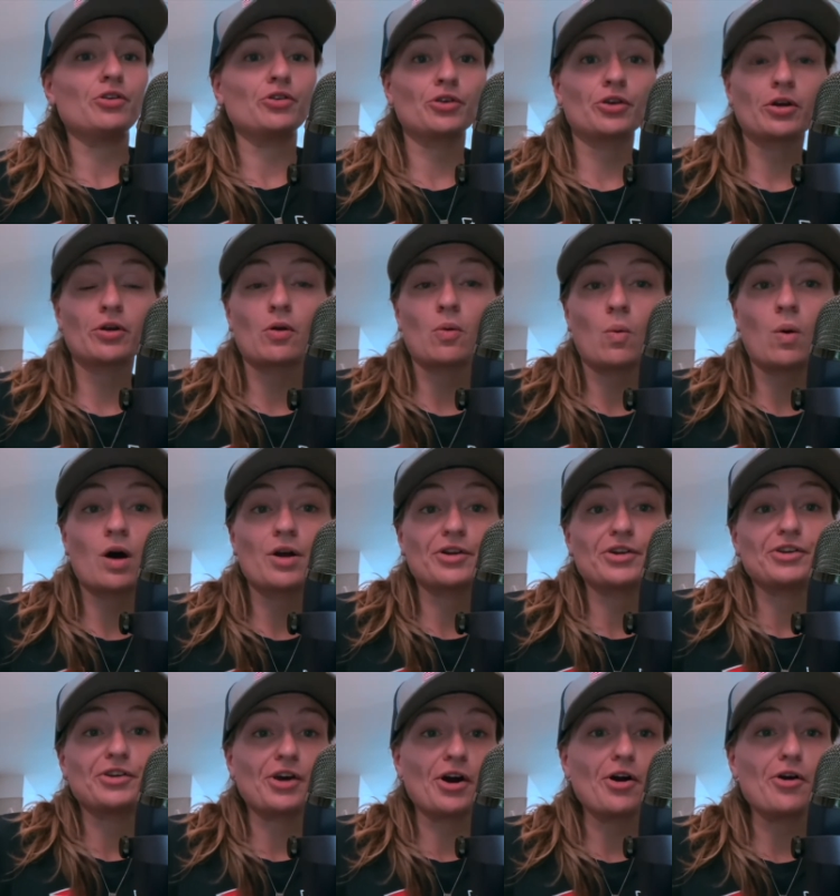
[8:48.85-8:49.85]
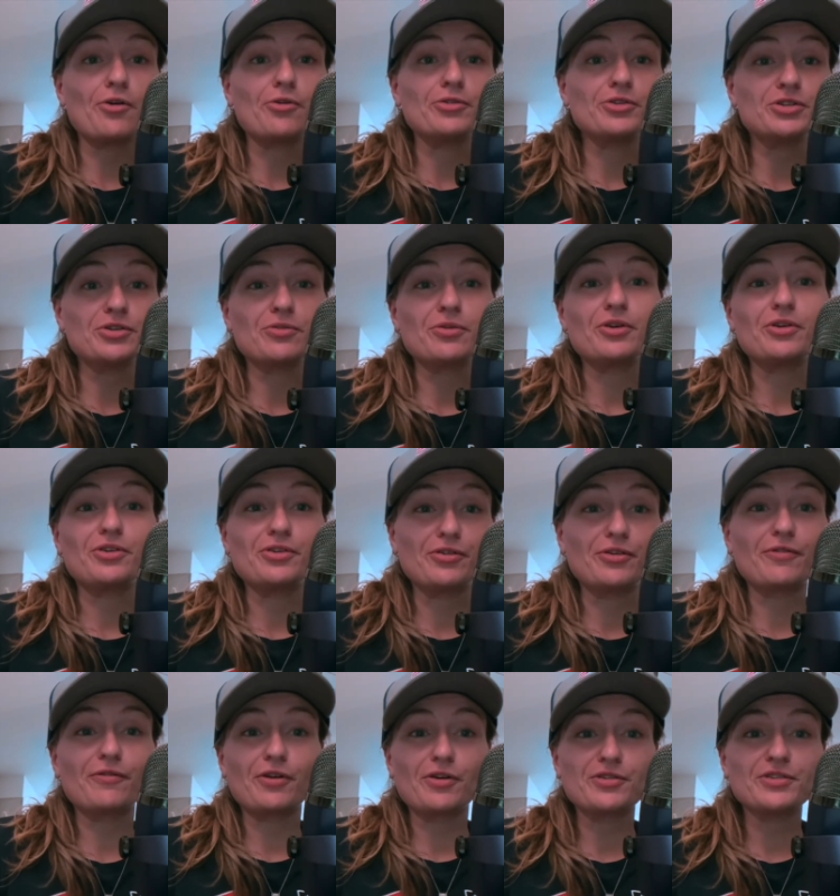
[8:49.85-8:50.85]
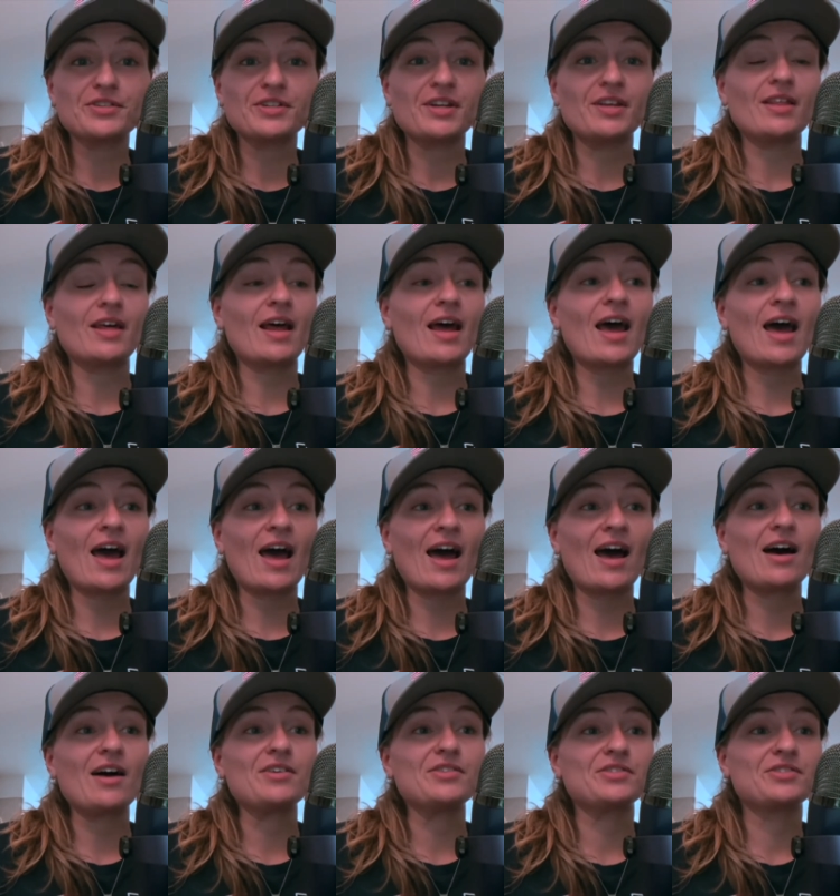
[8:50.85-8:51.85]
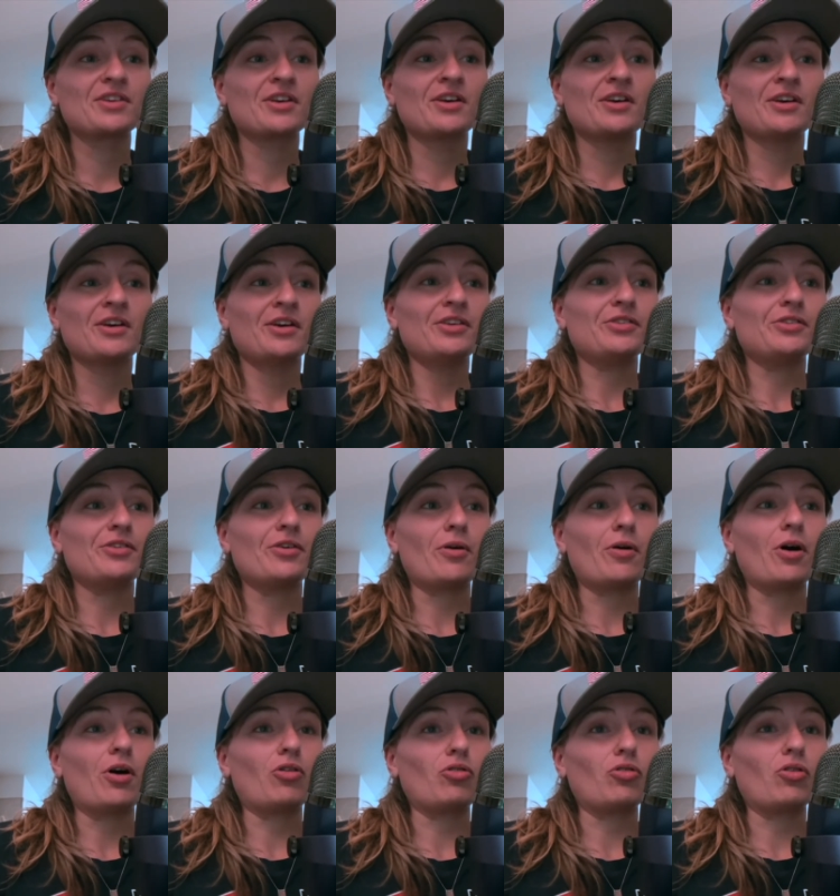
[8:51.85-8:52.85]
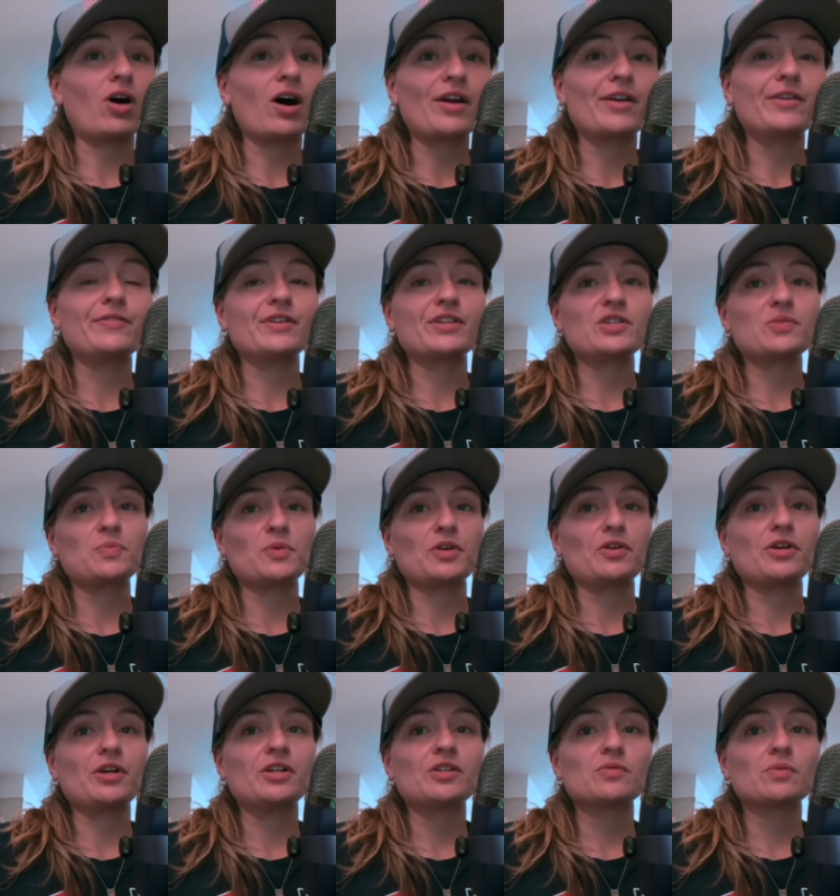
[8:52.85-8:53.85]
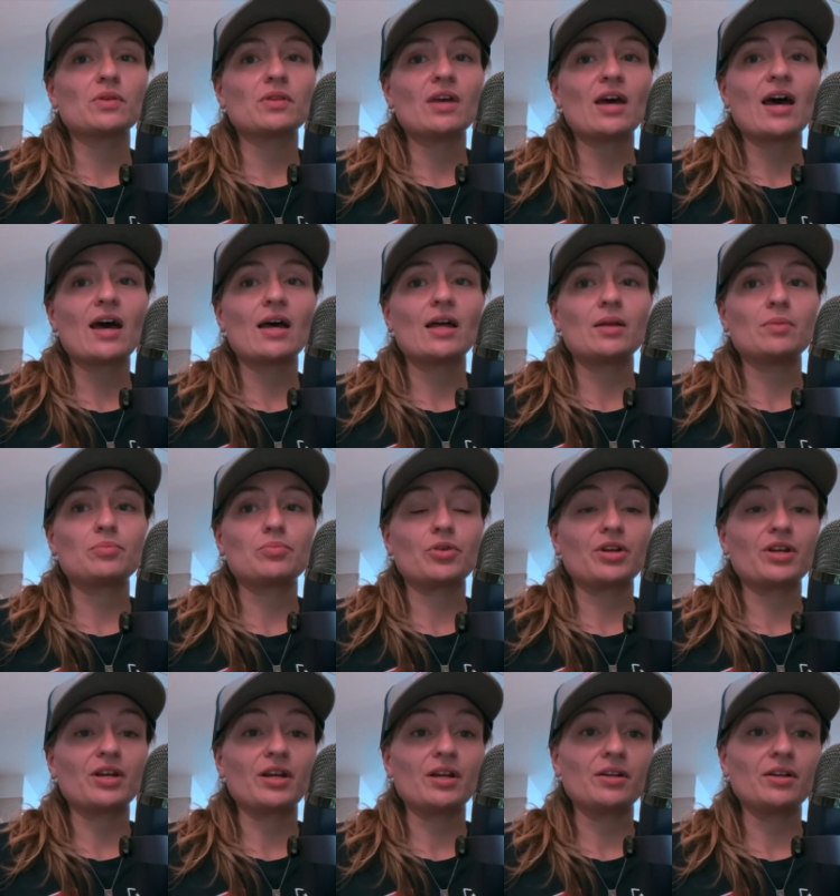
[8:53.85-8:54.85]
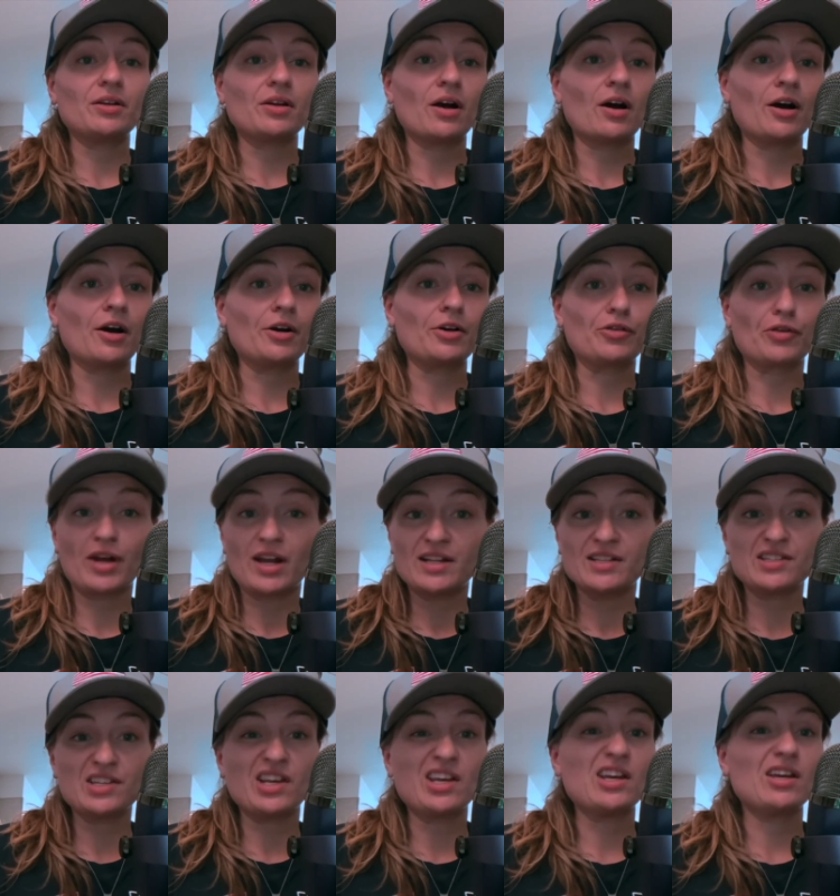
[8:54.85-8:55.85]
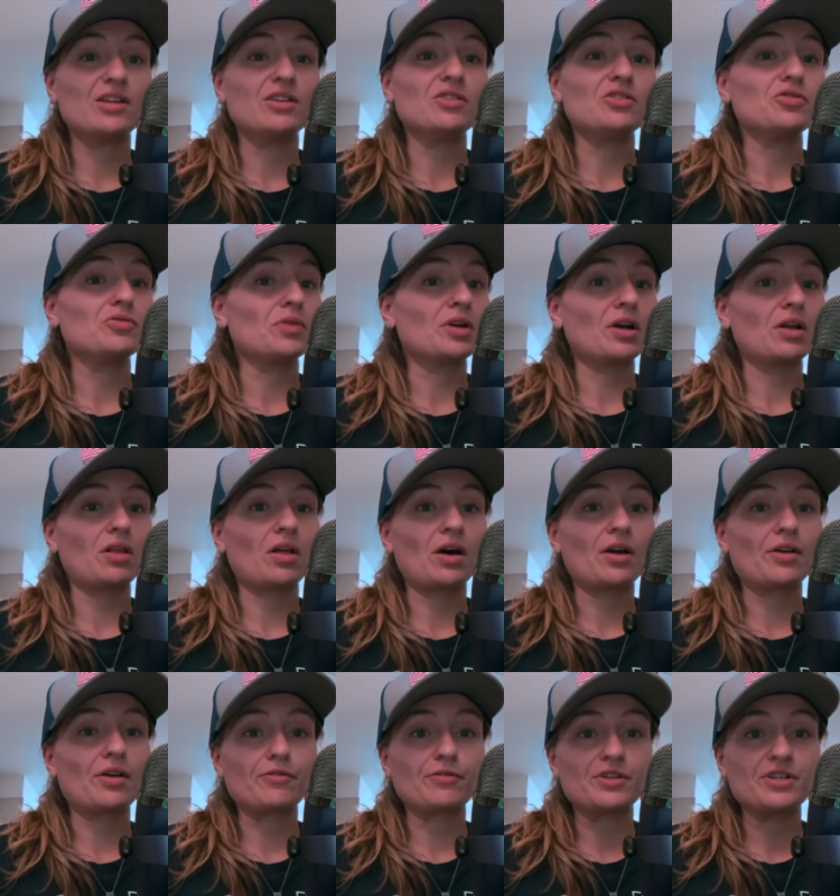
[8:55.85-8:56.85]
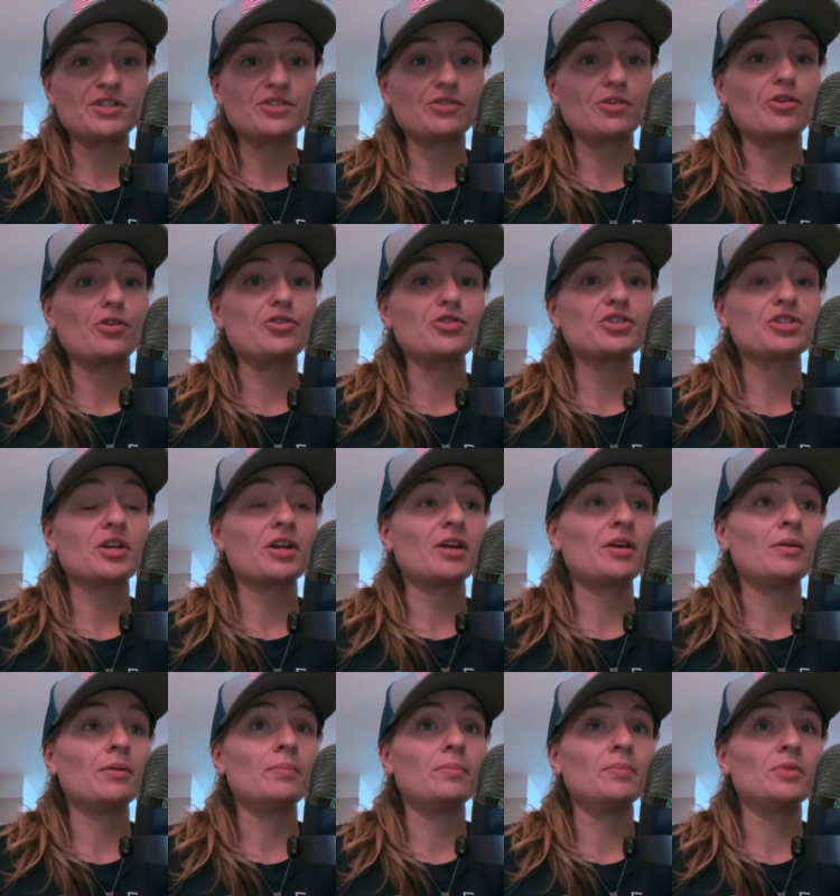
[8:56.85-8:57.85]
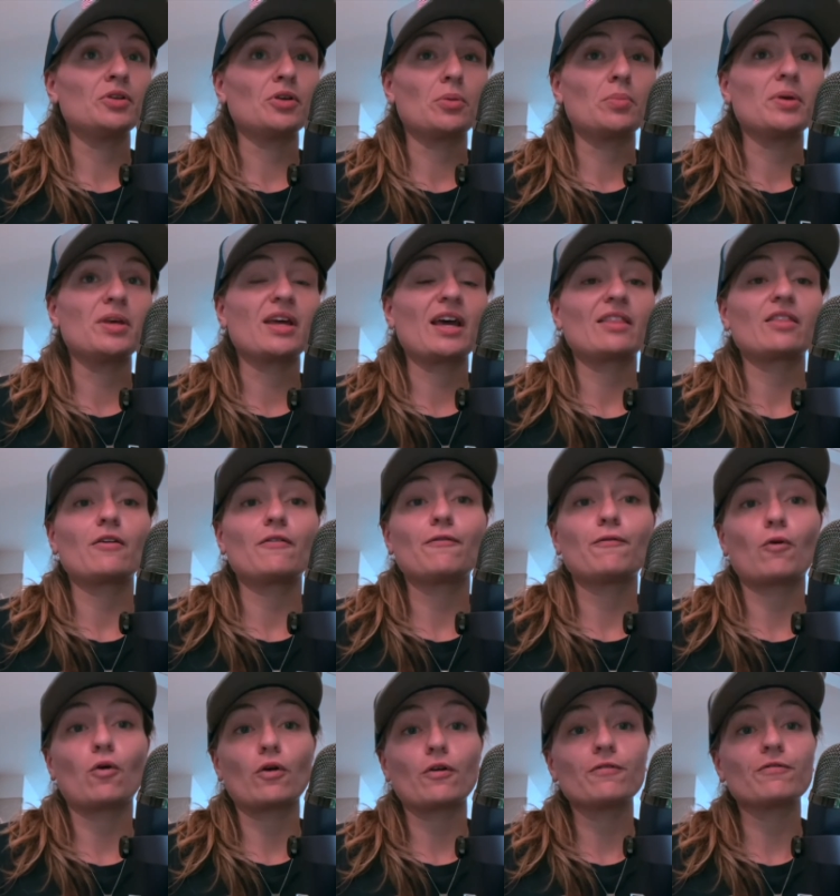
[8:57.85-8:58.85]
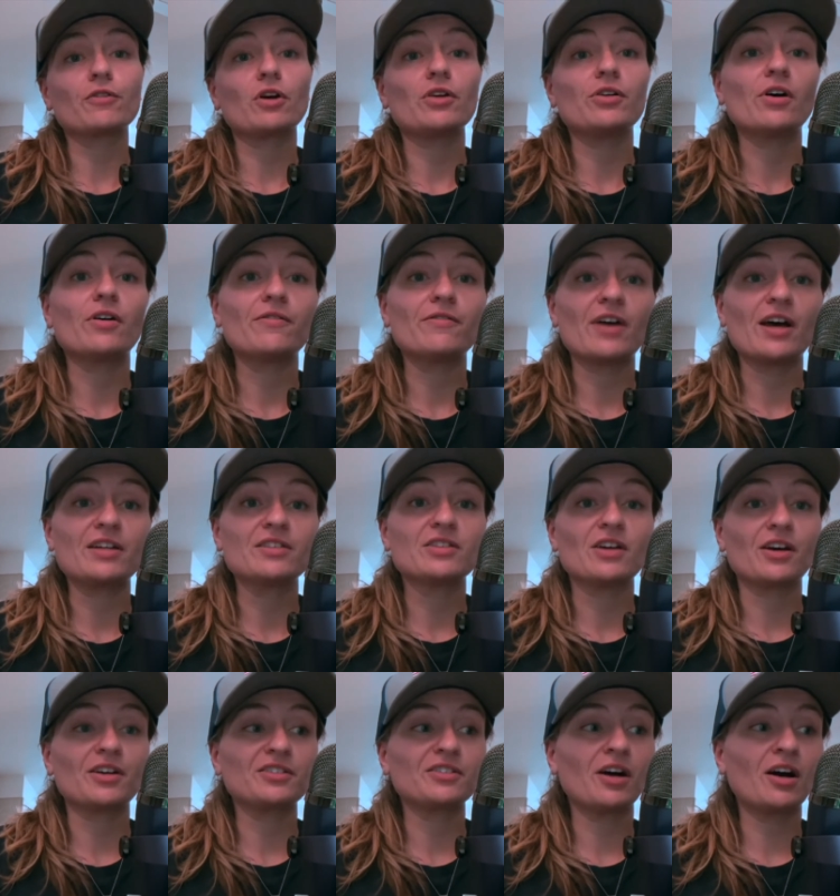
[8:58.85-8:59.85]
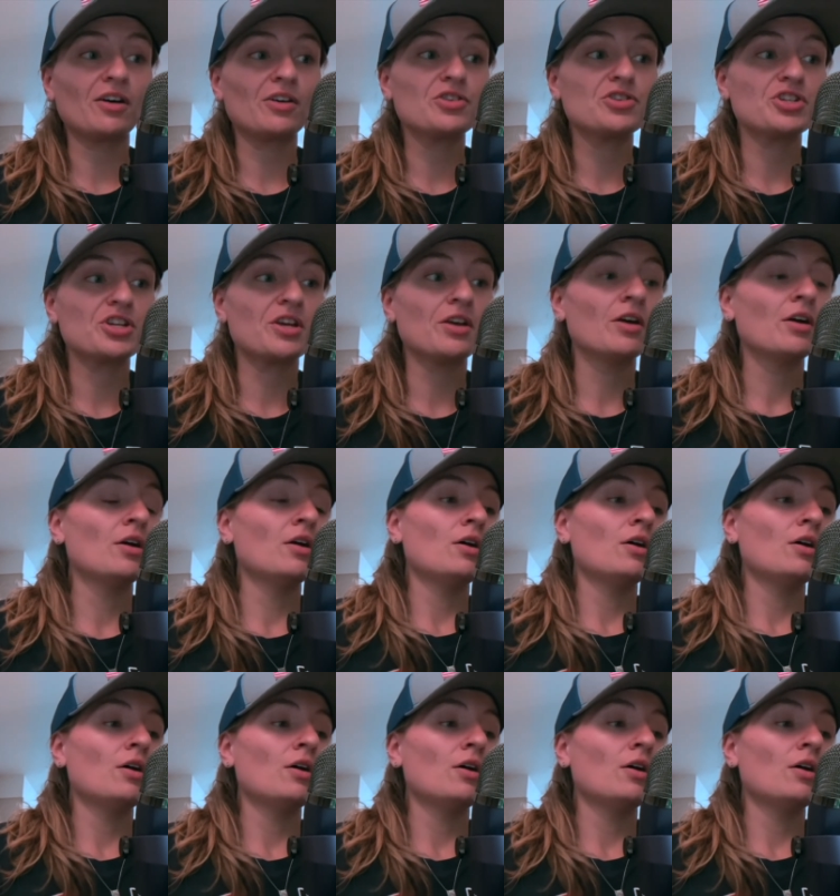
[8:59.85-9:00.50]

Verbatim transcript: You're going to want to go to a university that has, you know, a lot of experience with that and bringing uh, grants in and doing a lot of research and, you know, being at the forefront of that technology.